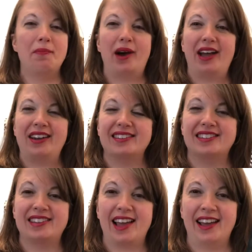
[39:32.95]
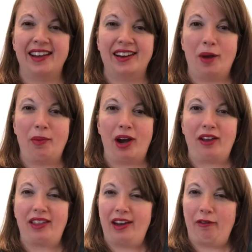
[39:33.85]
But Stan
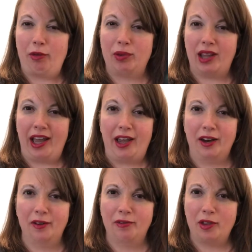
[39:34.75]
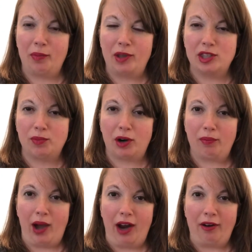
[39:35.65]
apparently never played for the Pittsburgh
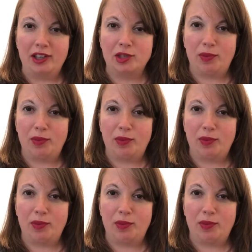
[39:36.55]
Pirates,